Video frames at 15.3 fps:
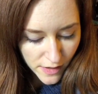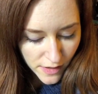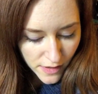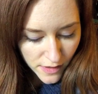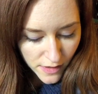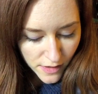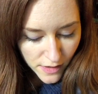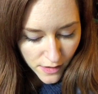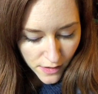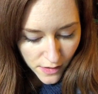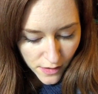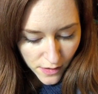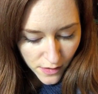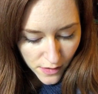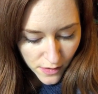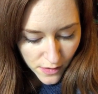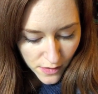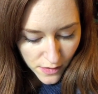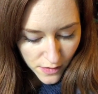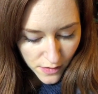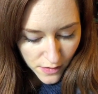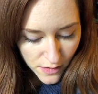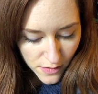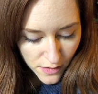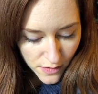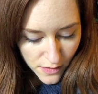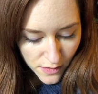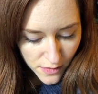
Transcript: (no one is talking)